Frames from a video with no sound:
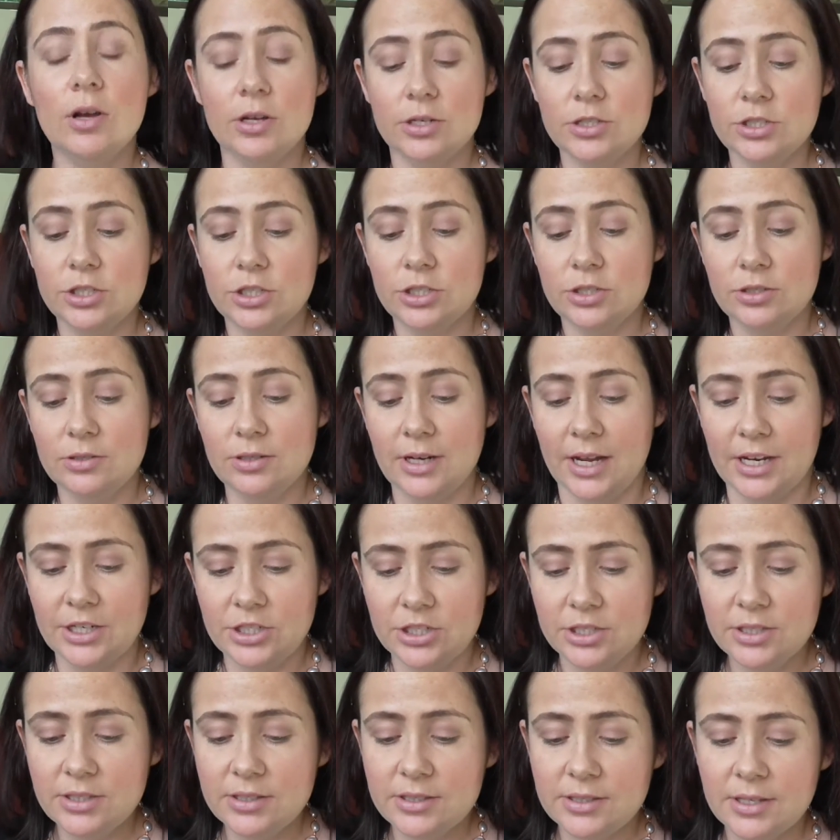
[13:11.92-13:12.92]
on to
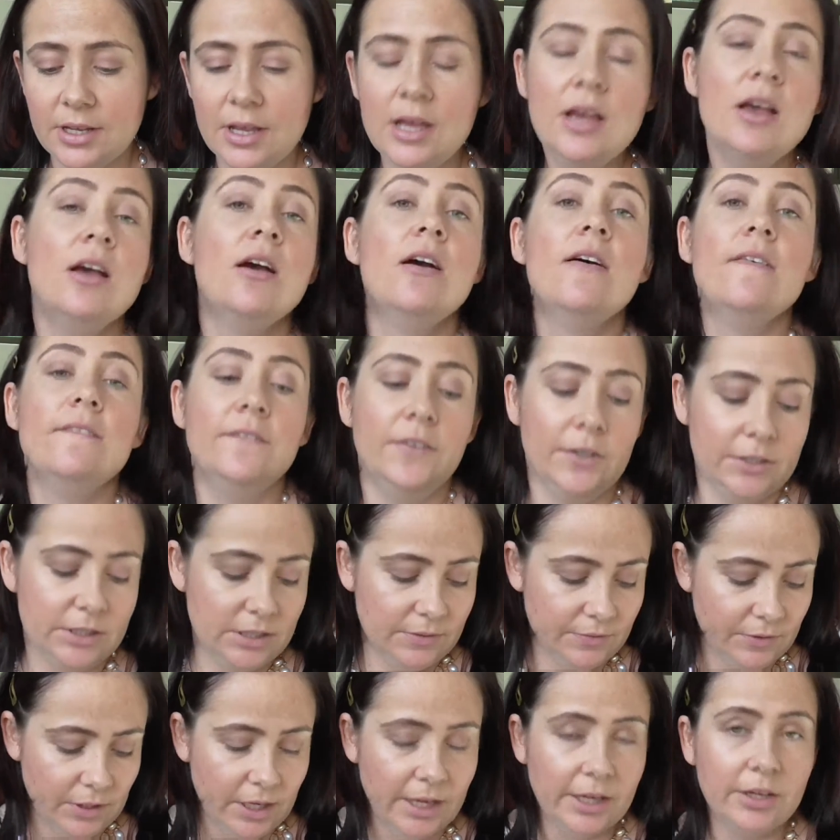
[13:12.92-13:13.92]
lashes. First
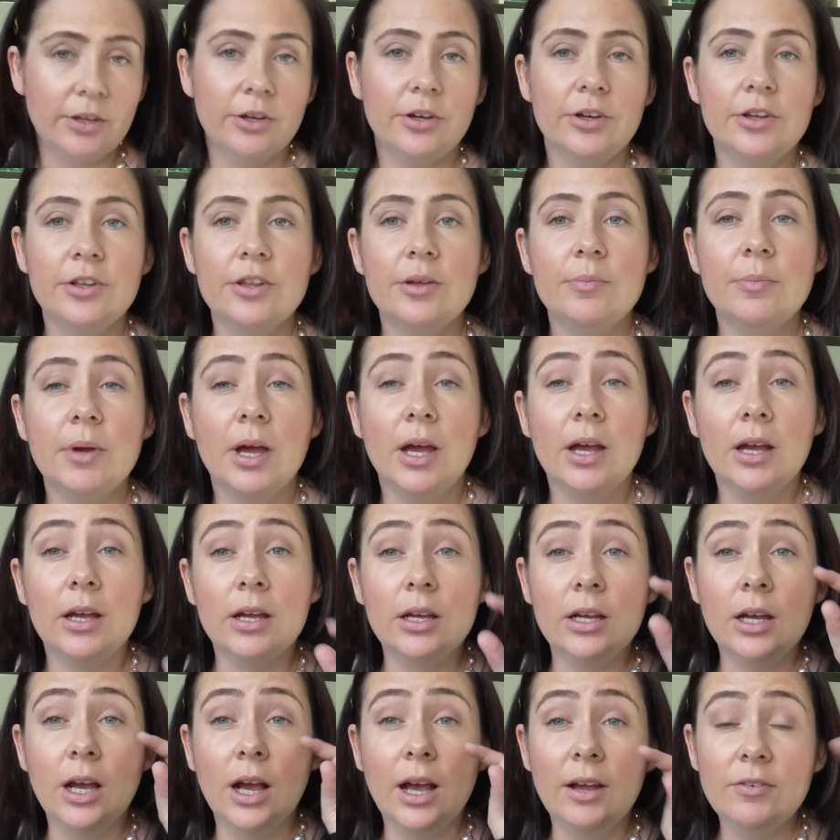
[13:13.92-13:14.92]
of all, I curl them.
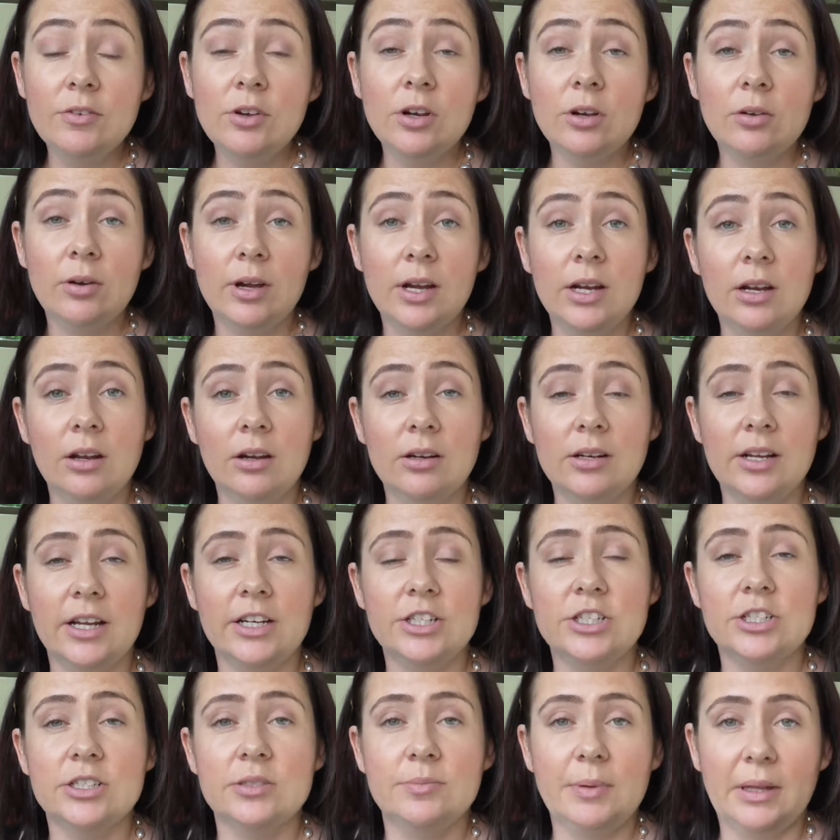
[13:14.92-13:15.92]
I've got quite long
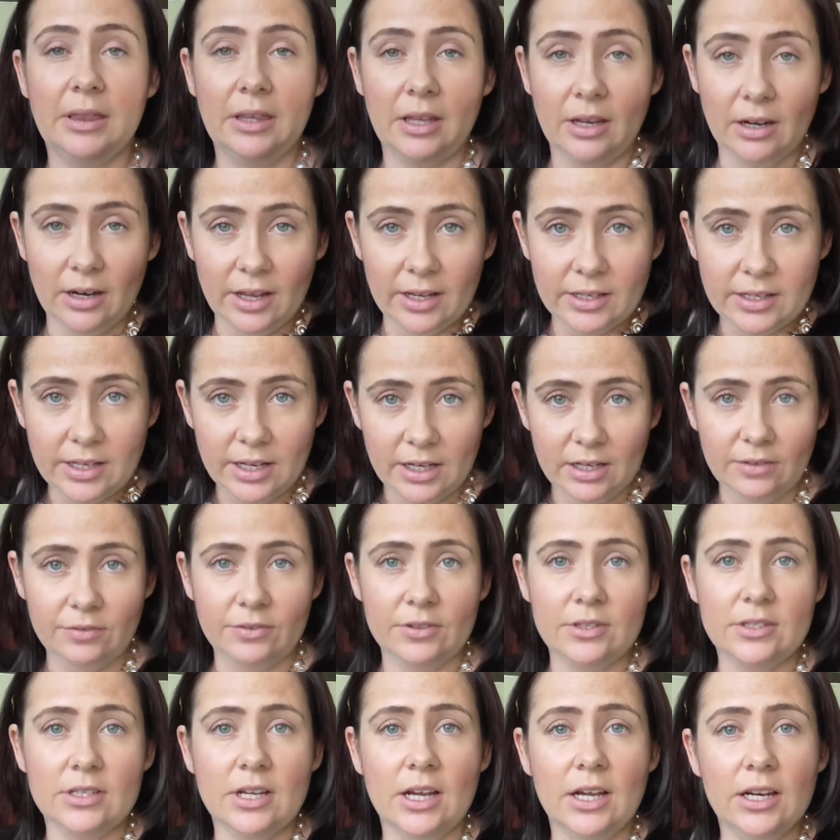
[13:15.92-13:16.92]
lashes, but they're like
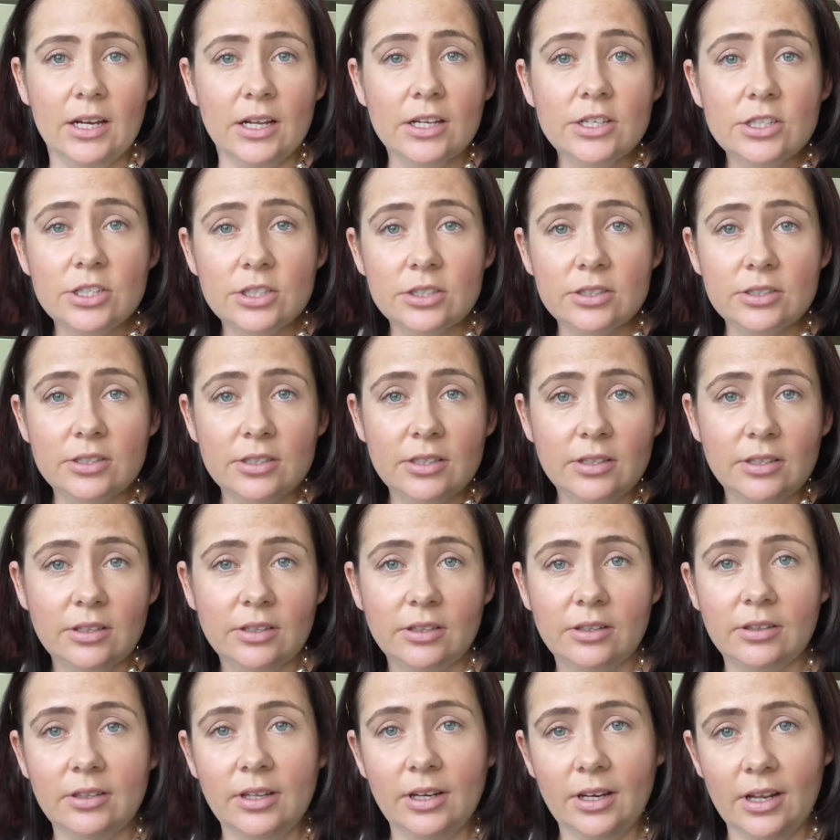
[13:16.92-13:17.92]
elephant eyelashes.
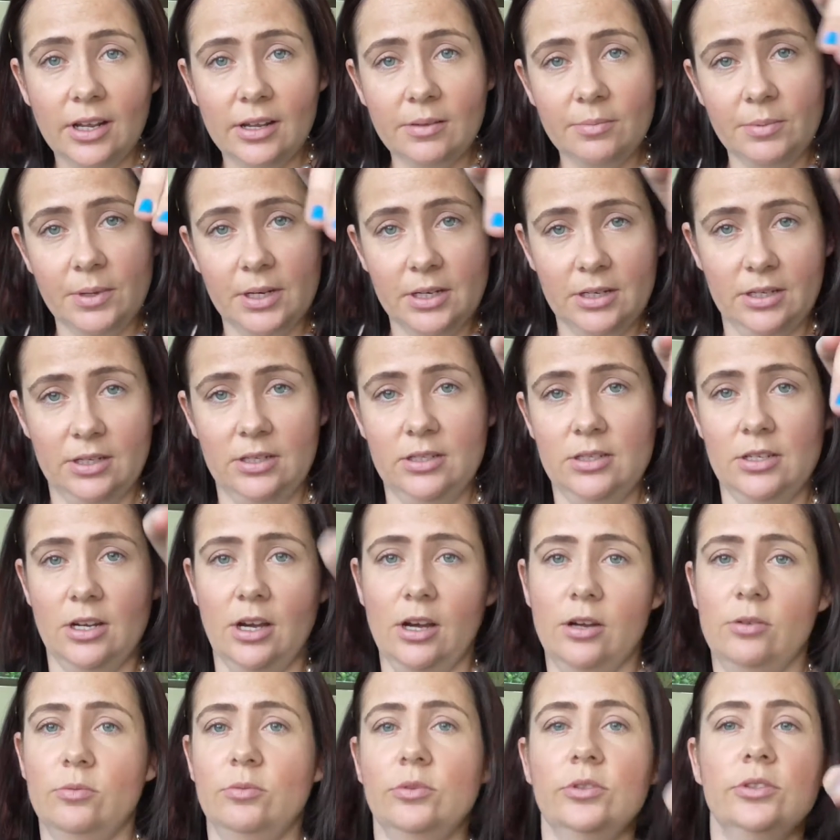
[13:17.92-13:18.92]
They like bending
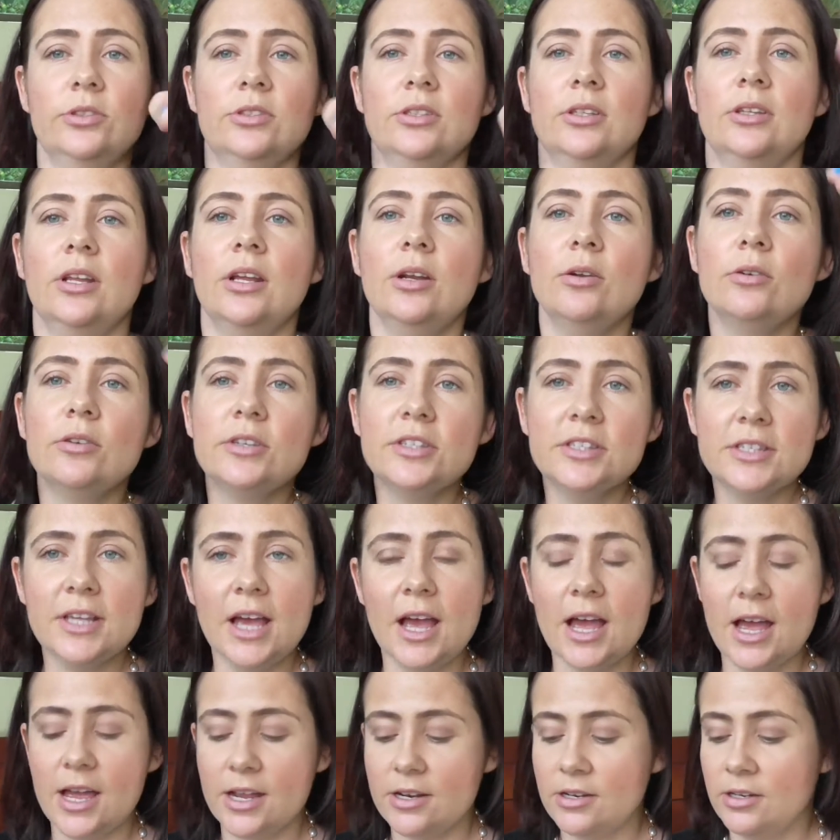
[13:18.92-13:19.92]
downwards and they look
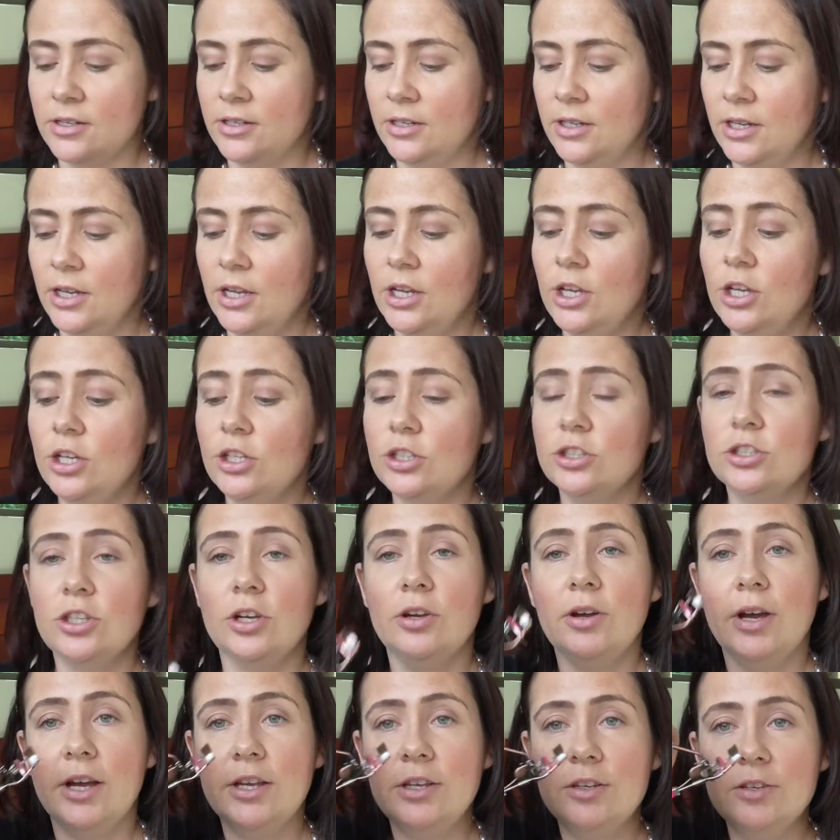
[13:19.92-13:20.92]
sad.
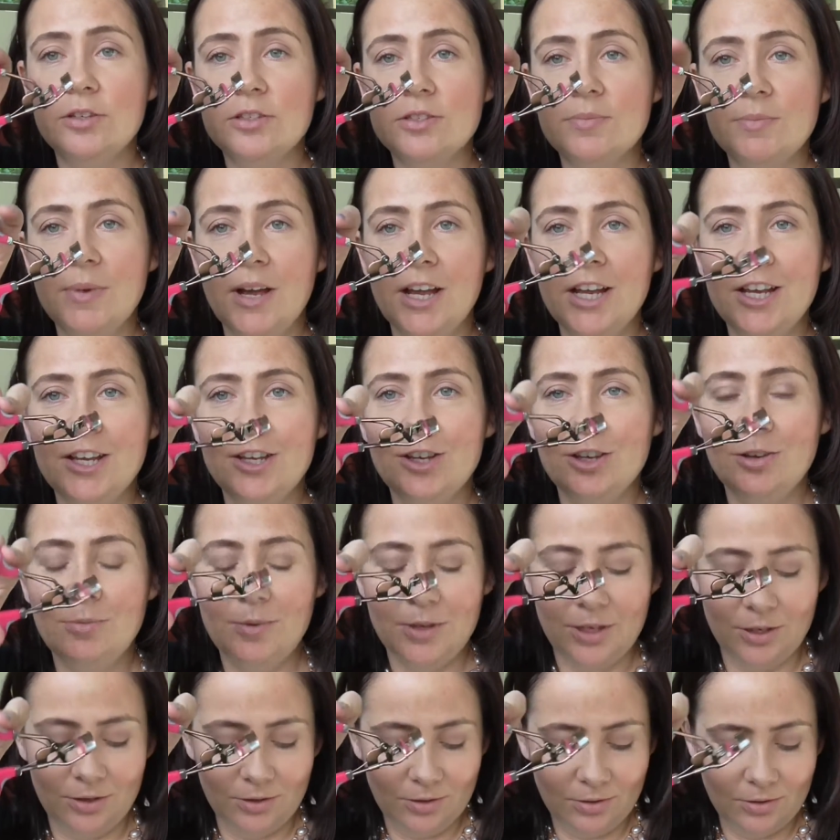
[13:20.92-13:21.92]
So I use my
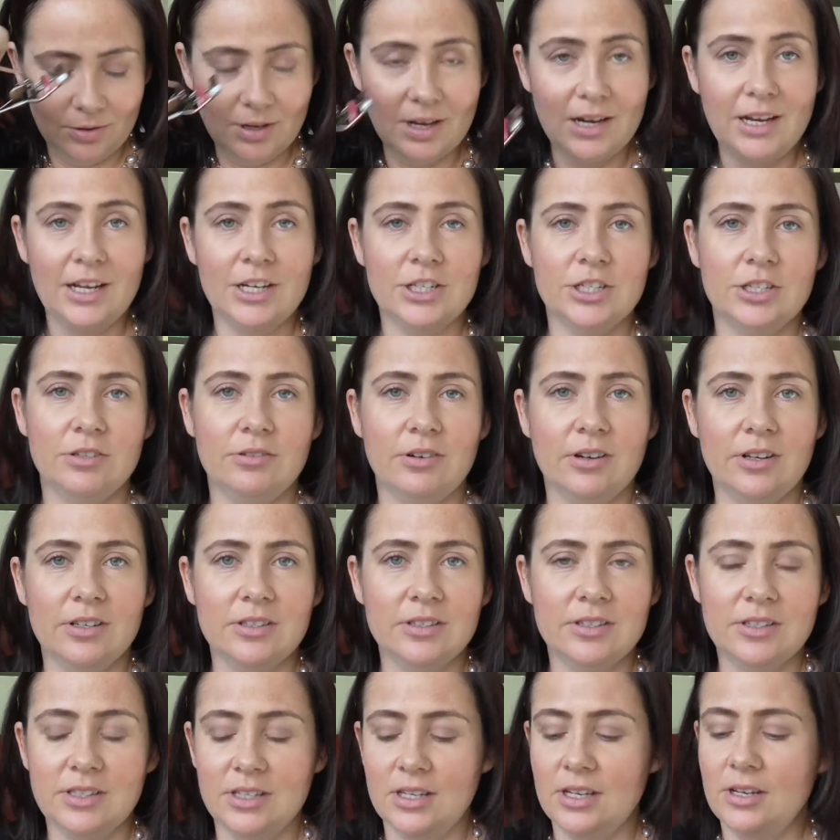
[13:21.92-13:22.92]
UBU
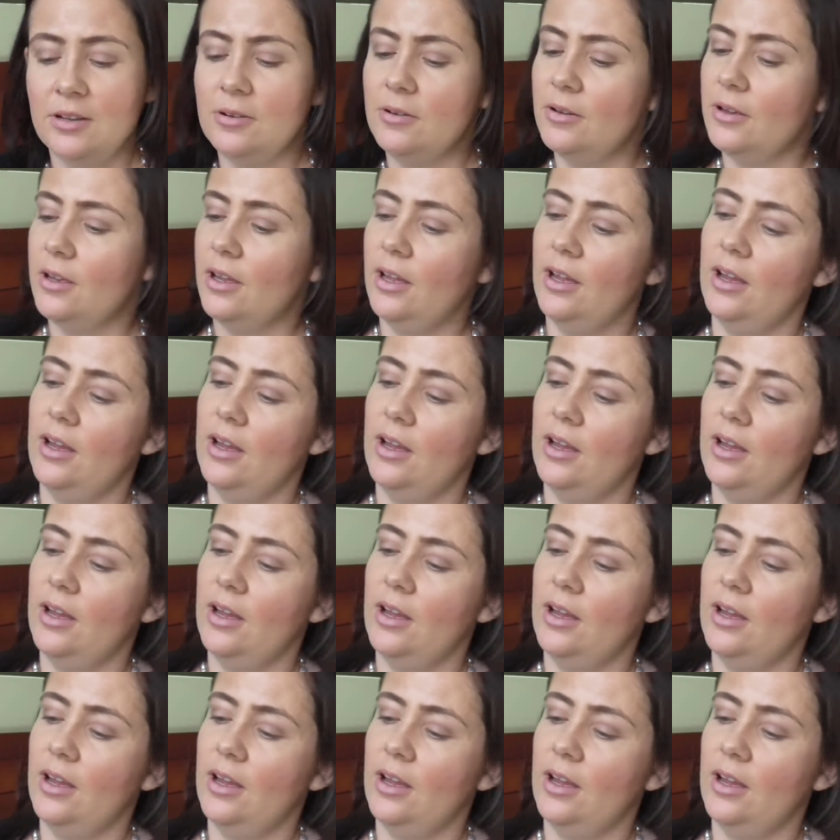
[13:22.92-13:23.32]
Lasherazzi